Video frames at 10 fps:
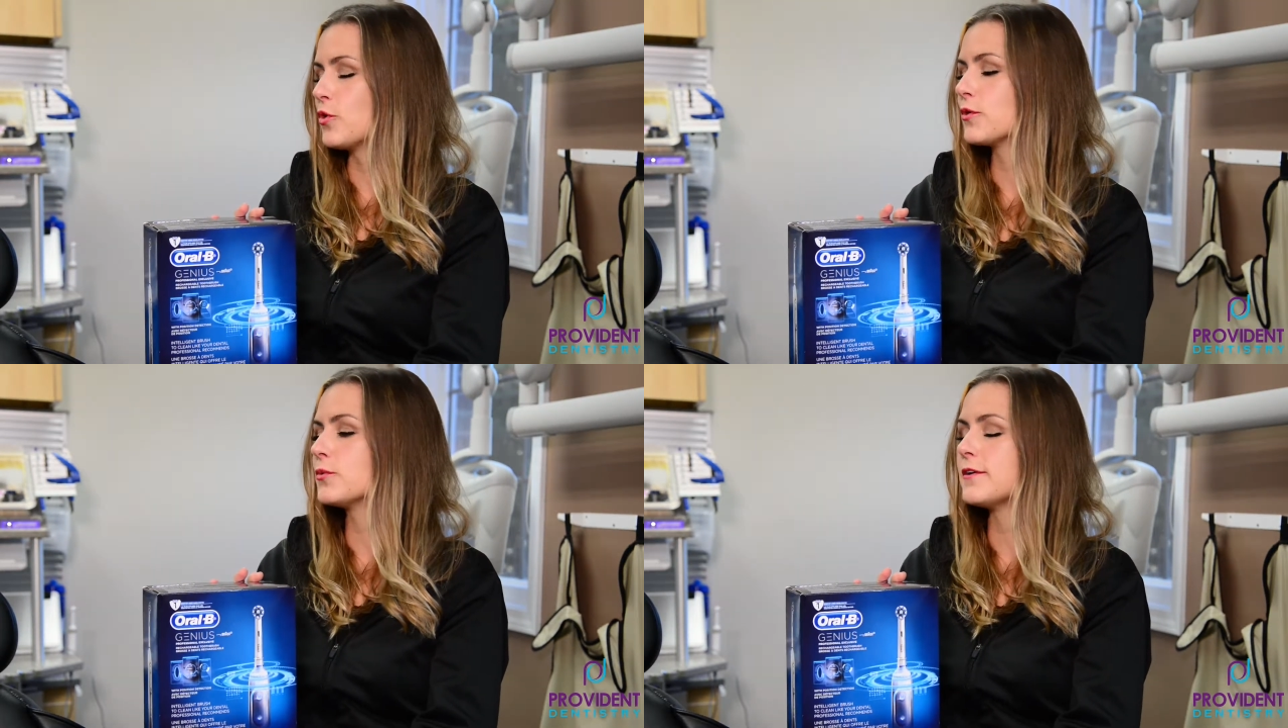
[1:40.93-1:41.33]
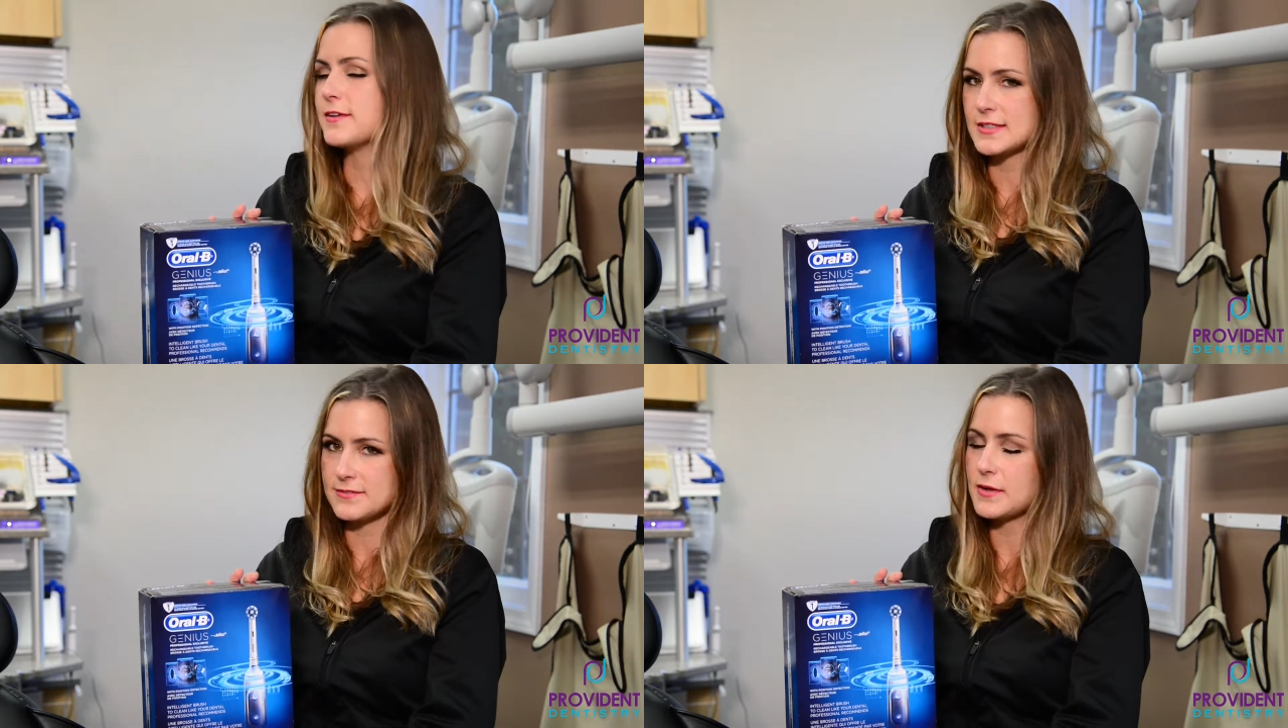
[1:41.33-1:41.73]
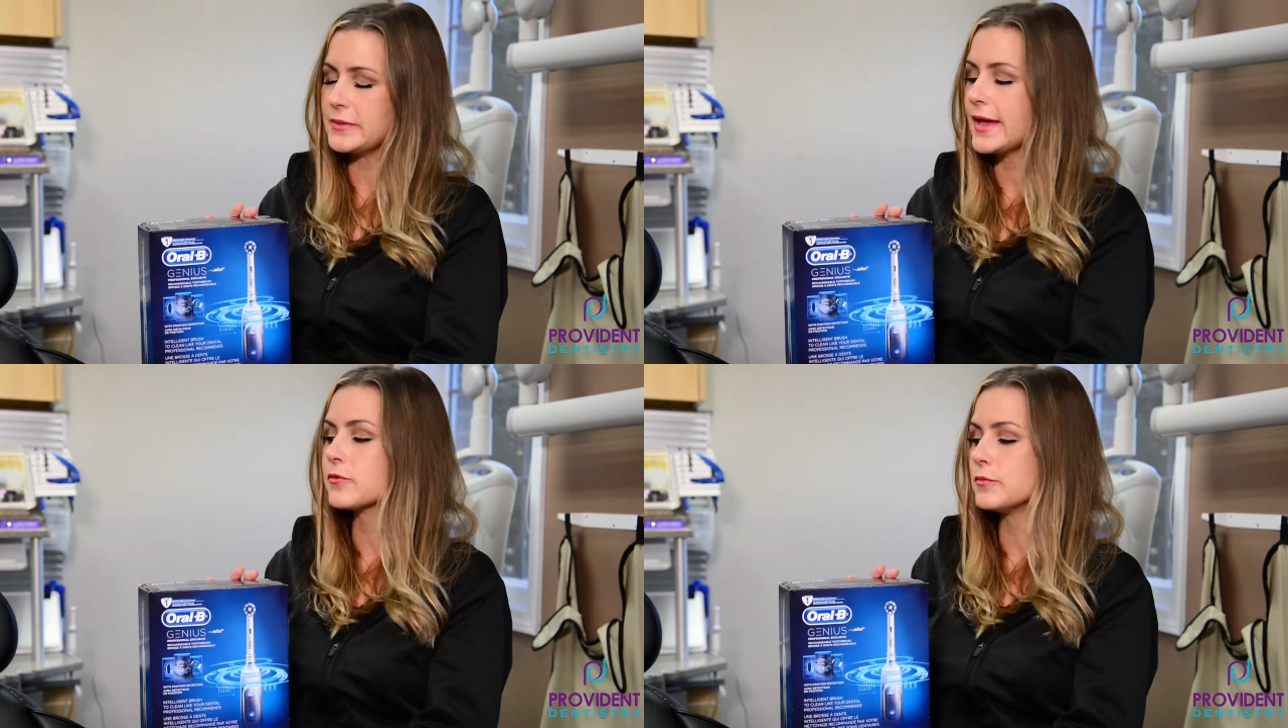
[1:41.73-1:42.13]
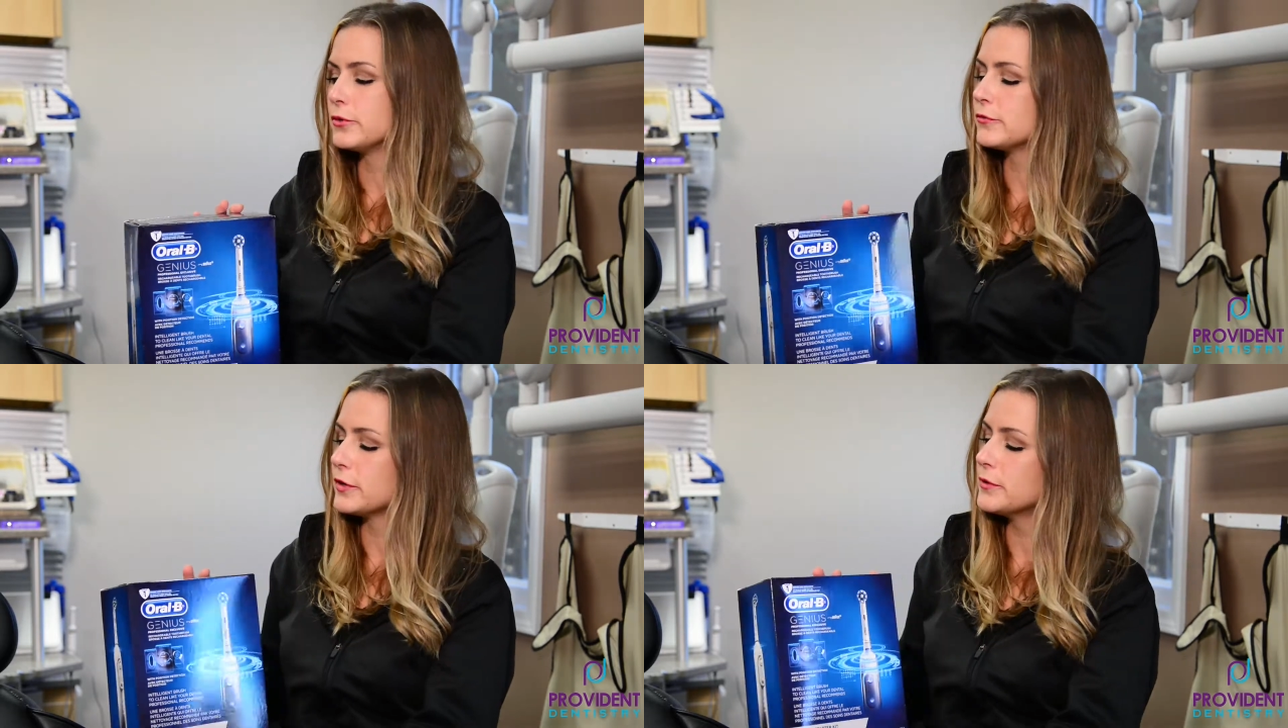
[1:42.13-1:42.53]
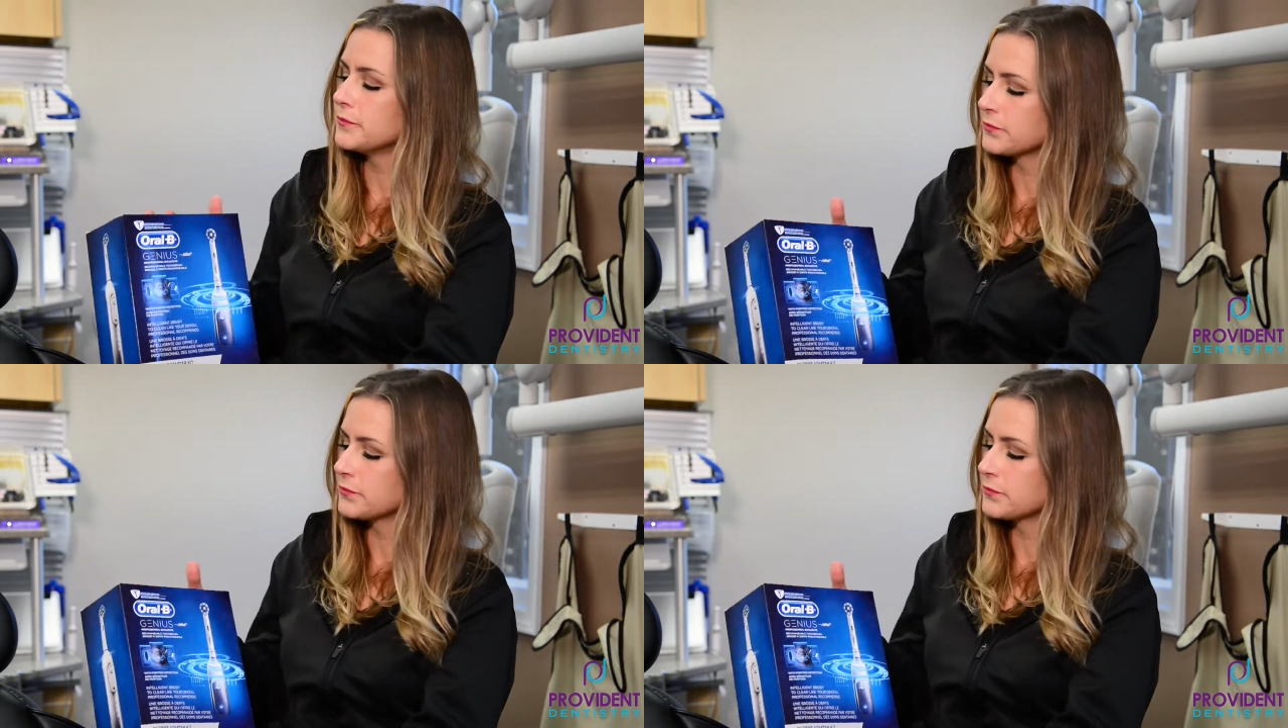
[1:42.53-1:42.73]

more effective at plaque removal.